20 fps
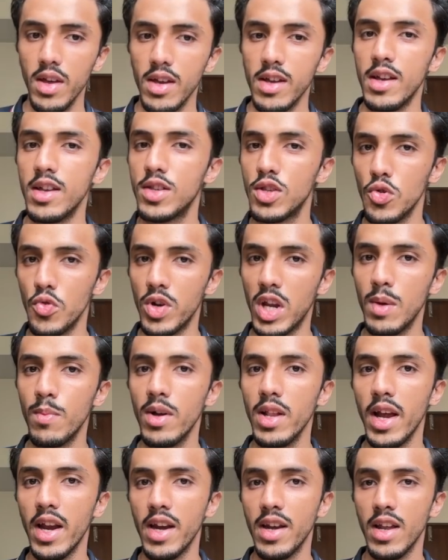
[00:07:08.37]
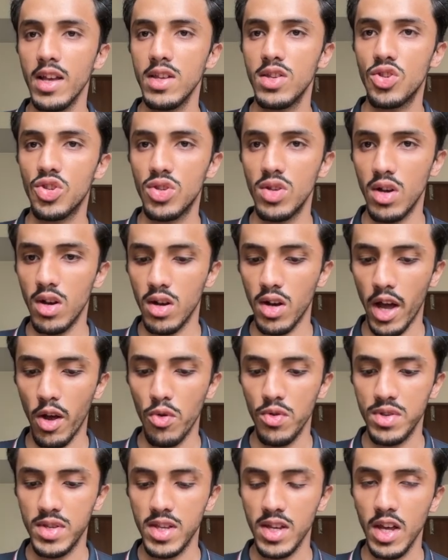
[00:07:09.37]
is suitable, and it is, I
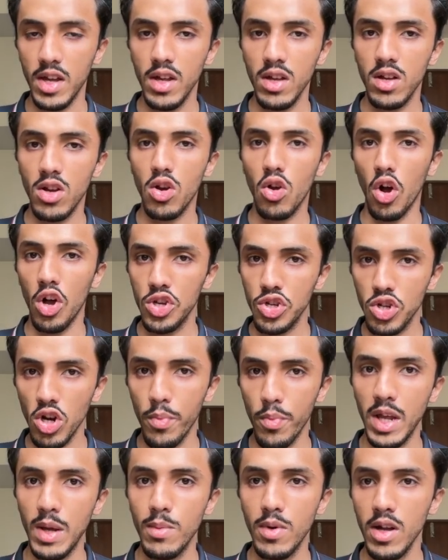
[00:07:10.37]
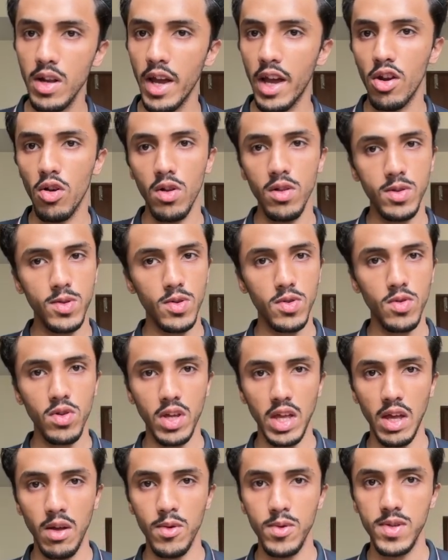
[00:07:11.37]
would say, cost optimal, and also
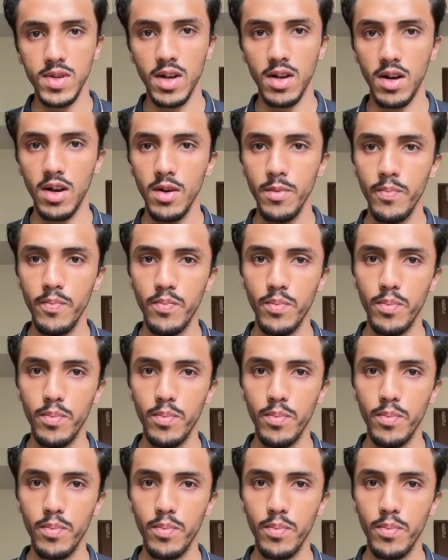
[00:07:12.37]
gives a